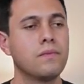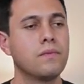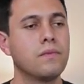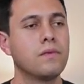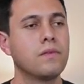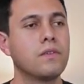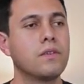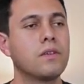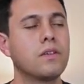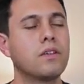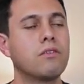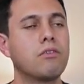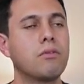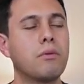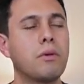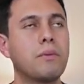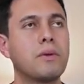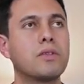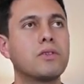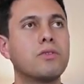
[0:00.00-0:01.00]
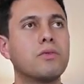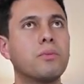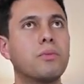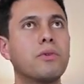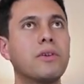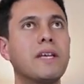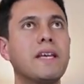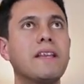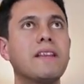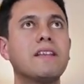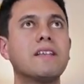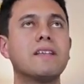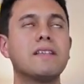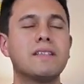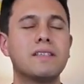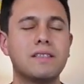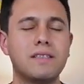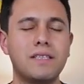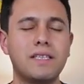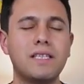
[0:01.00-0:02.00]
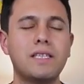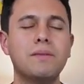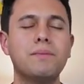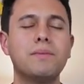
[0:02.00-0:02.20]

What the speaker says: Remember to breathe deep.